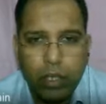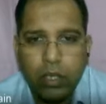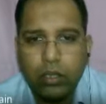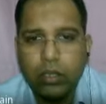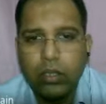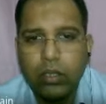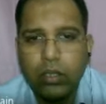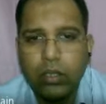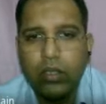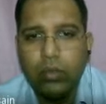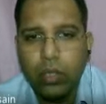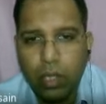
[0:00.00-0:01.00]
It's a
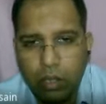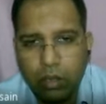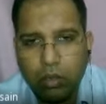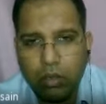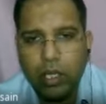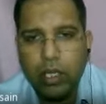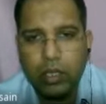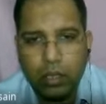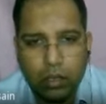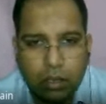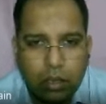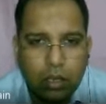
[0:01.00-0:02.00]
eukaryote like
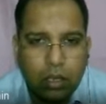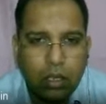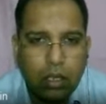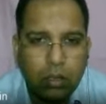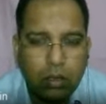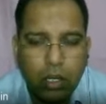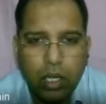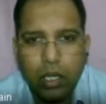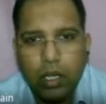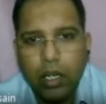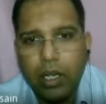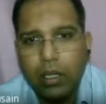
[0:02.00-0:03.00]
us.
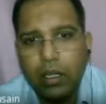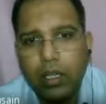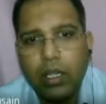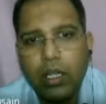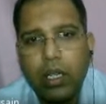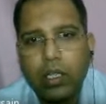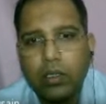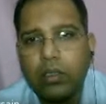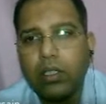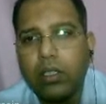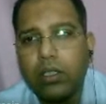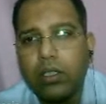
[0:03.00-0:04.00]
Okay, and it has
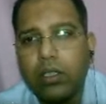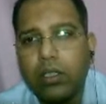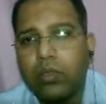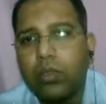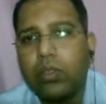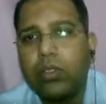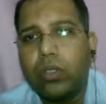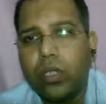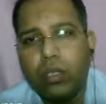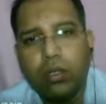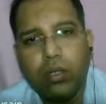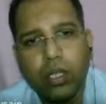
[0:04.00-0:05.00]
its own cell
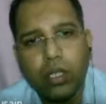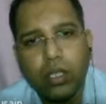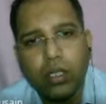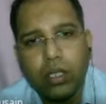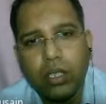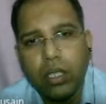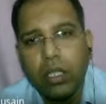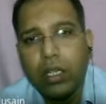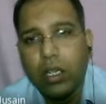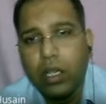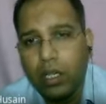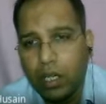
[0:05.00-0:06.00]
organelles.
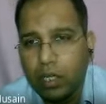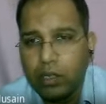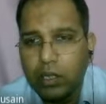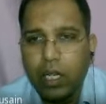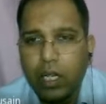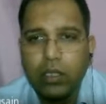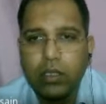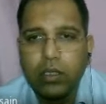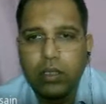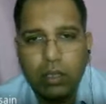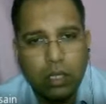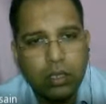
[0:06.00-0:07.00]
It has a
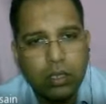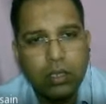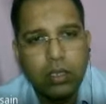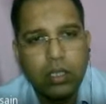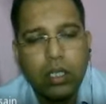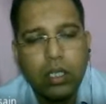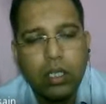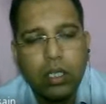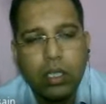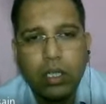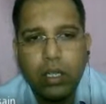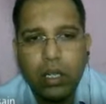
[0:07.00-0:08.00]
chitinous structure,
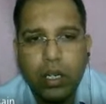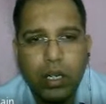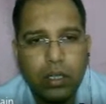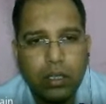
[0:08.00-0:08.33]
and